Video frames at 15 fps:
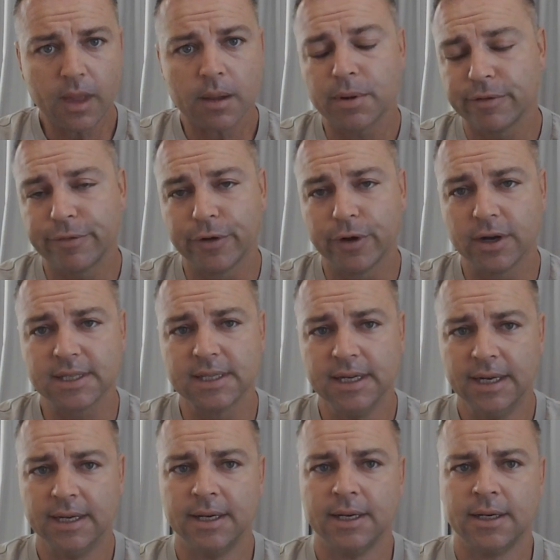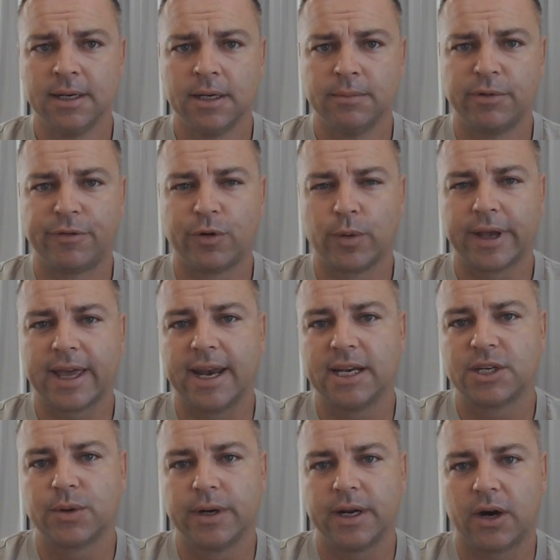But first, before we get
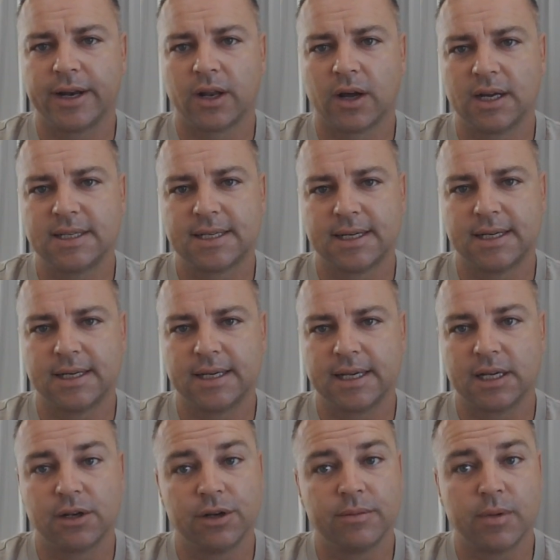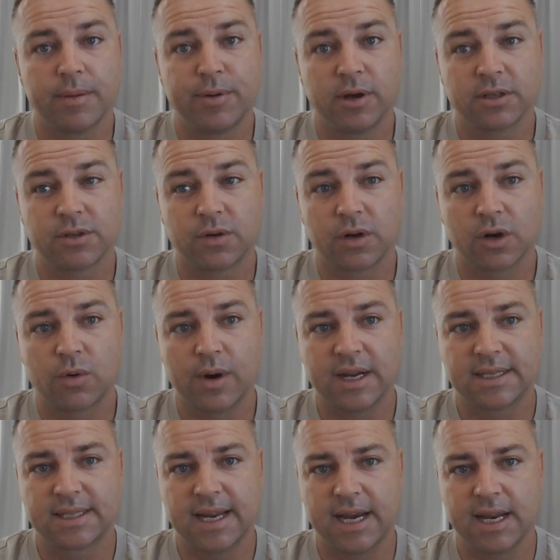into it, I'd like to include my personal
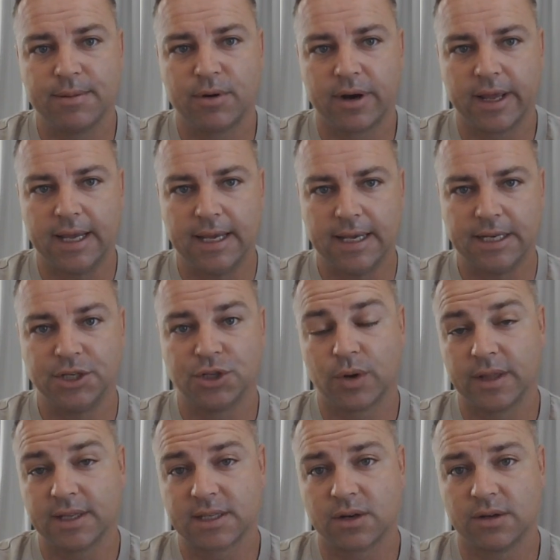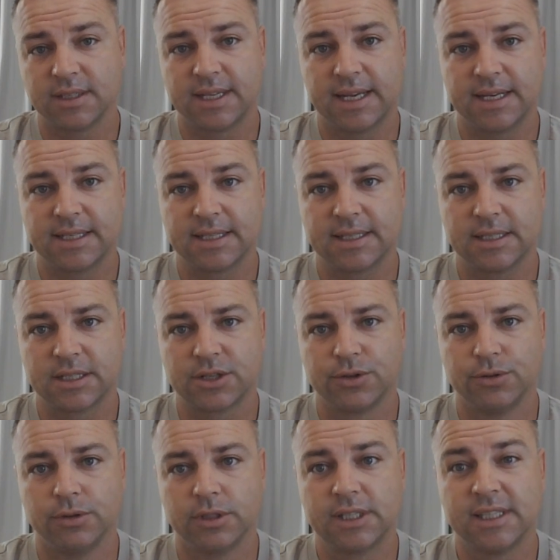request to anybody enjoying this content
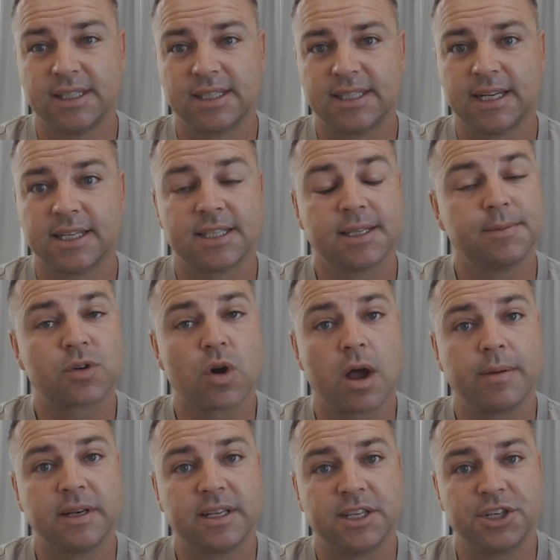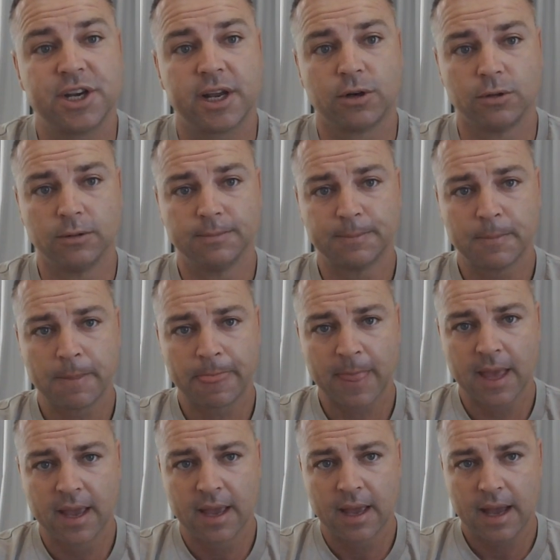to consider subscribing to the channel.
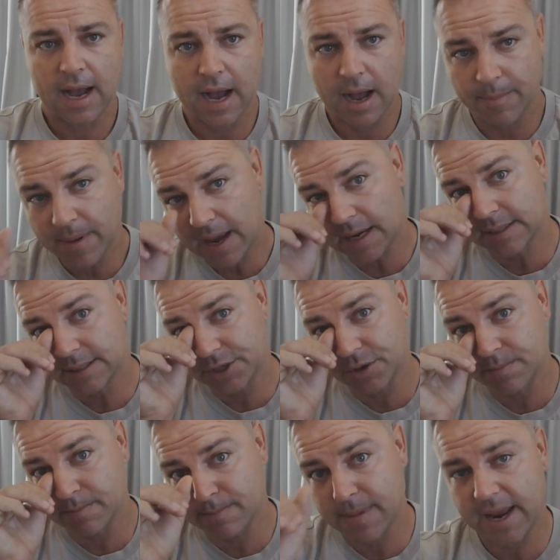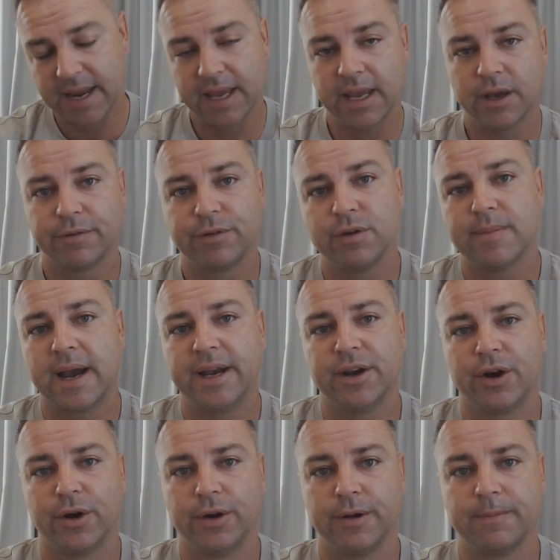As many of you may
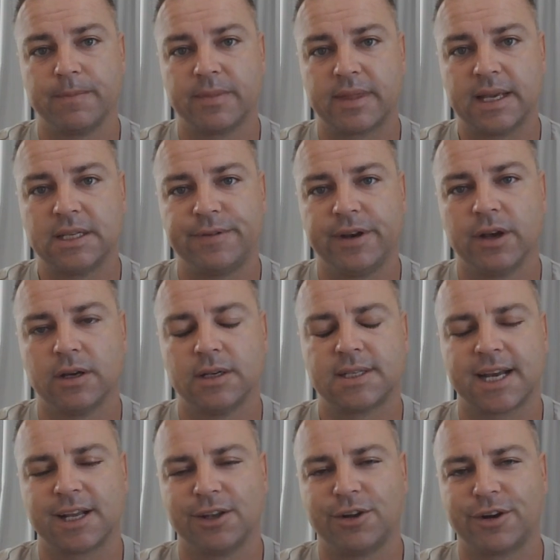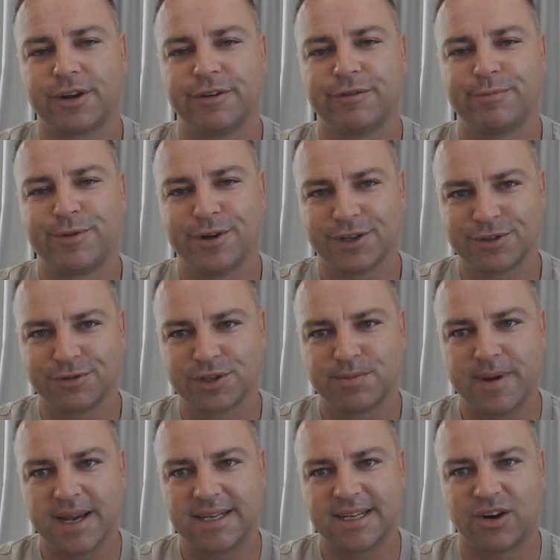know, these videos take a lot of personal
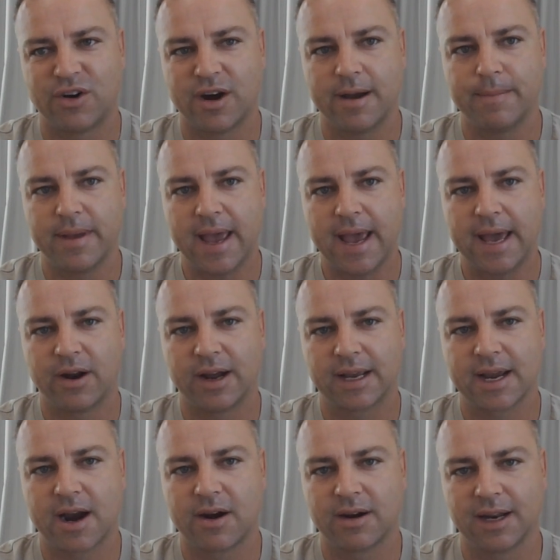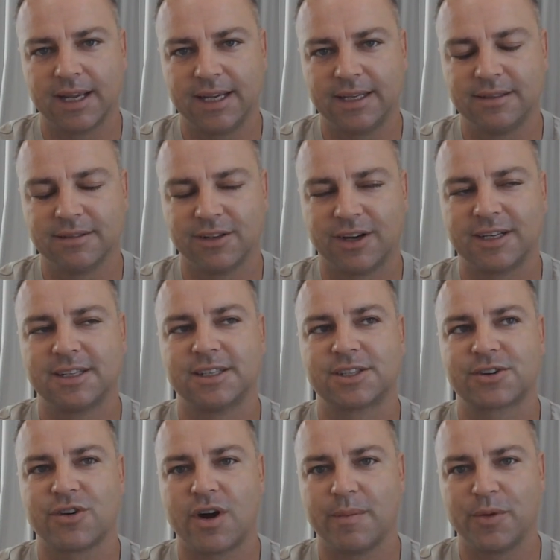spare time, and I currently like to
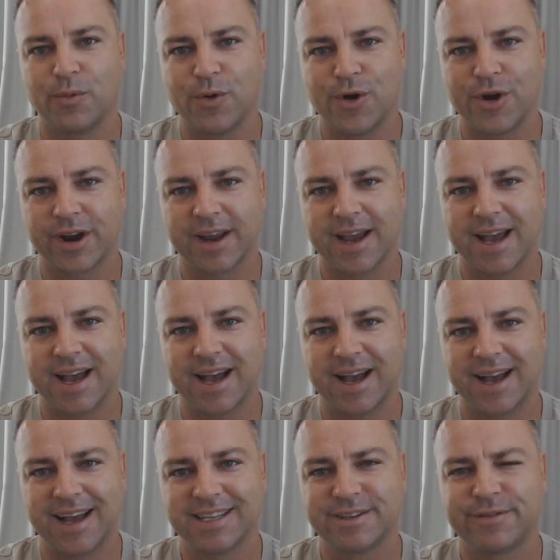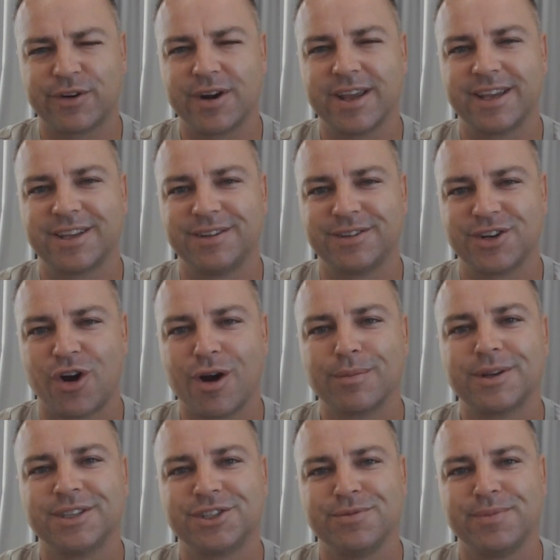describe the work as a very
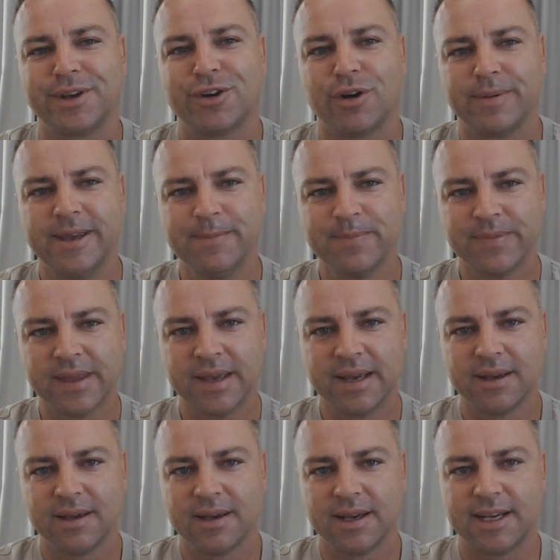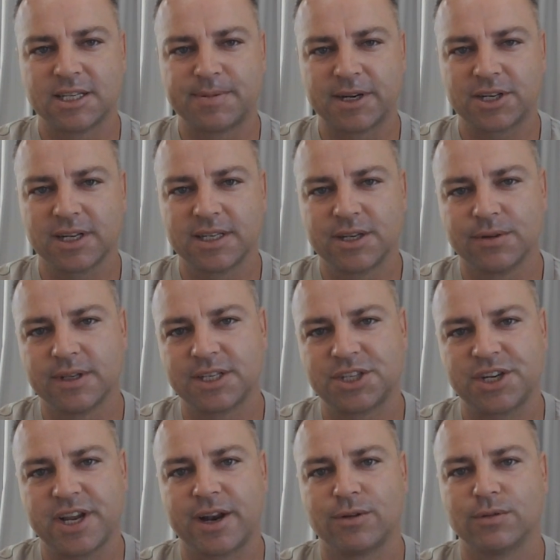time-consuming hobby, especially until this
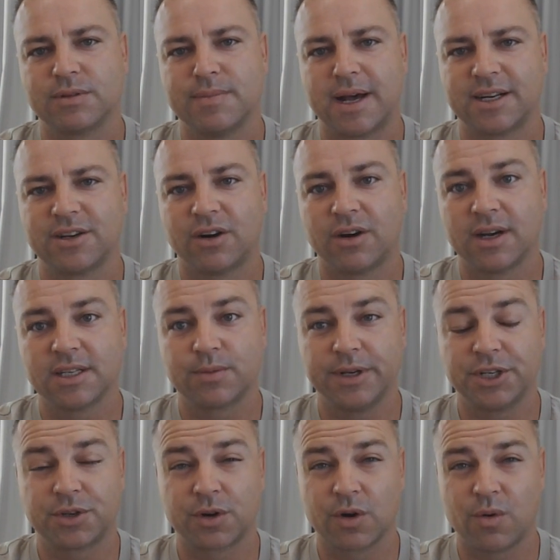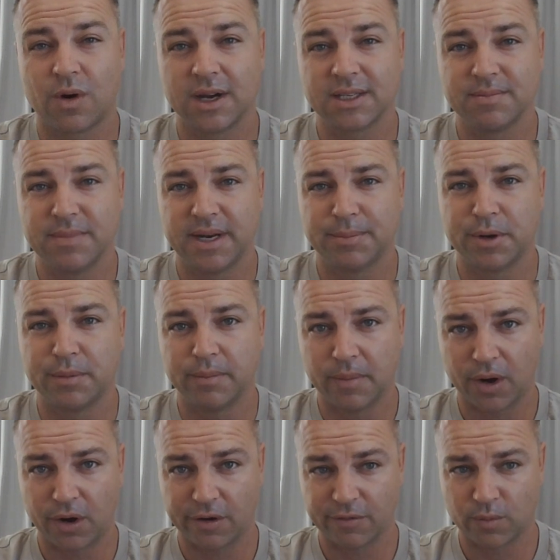channel is monetized, which requires a minimum
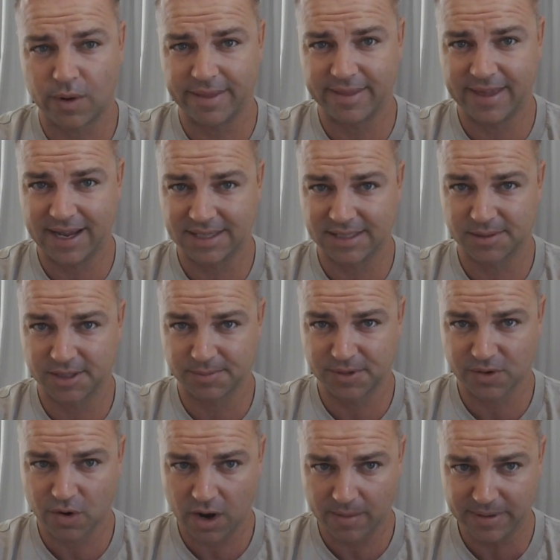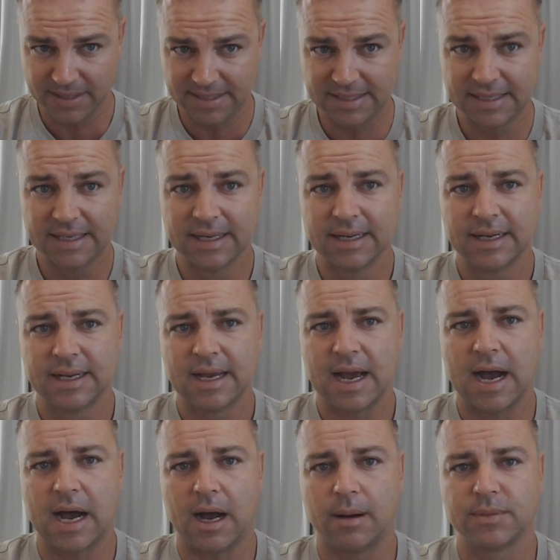of 1,000 subscribers.
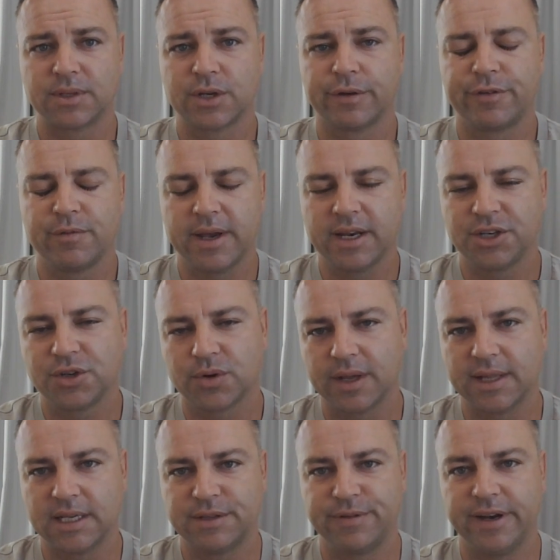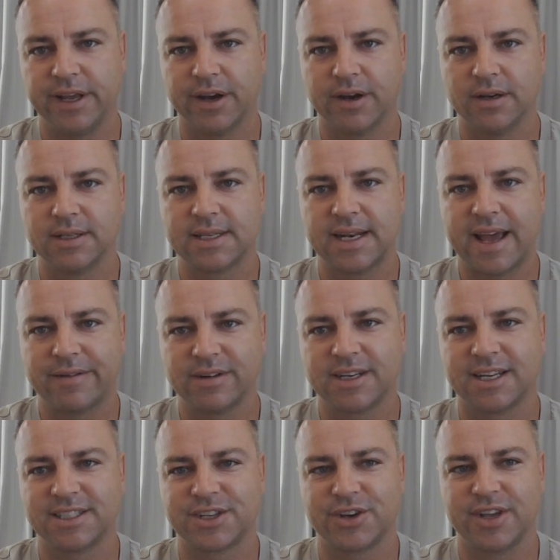So if you've been enjoying these videos and haven't
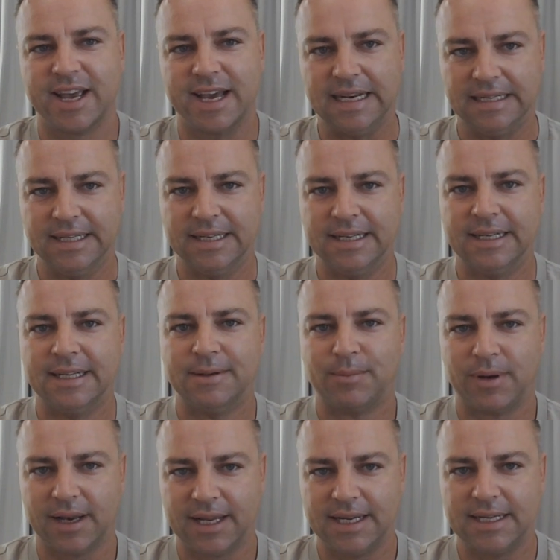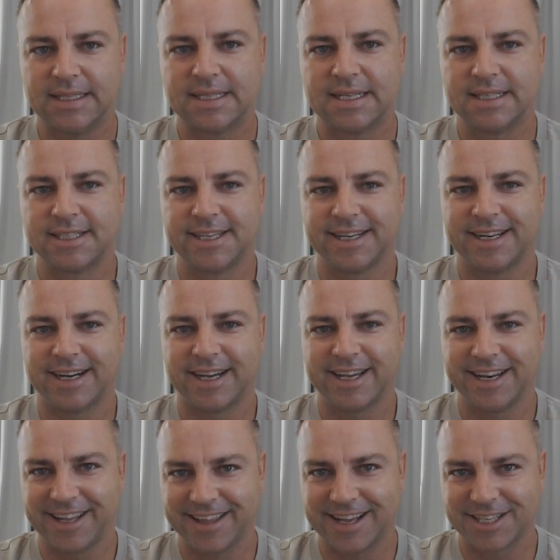done so yet, please consider
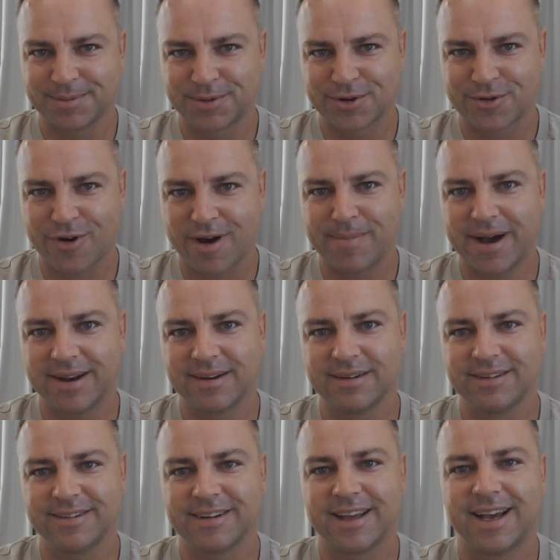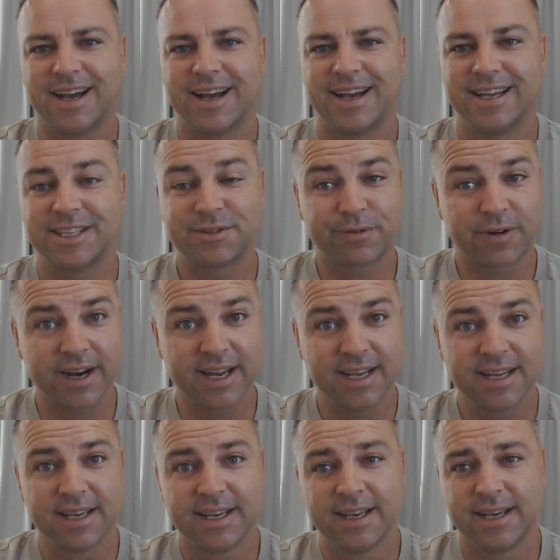hitting that subscribe button. It's free.